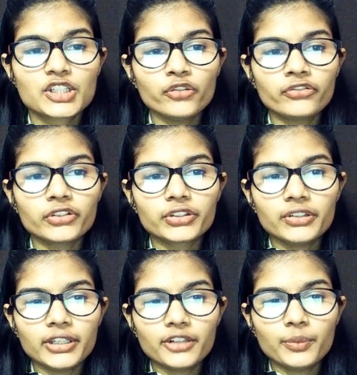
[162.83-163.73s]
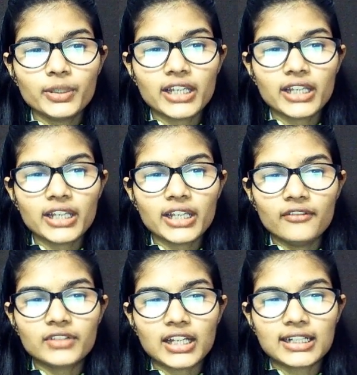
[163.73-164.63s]
so further here we
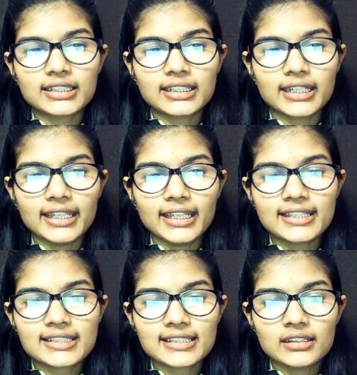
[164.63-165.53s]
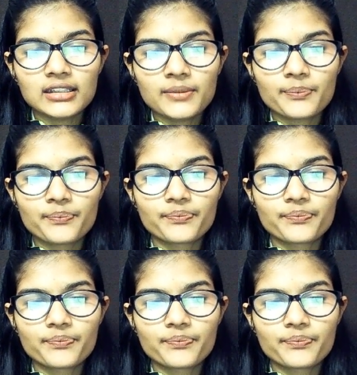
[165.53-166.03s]
have that the Excel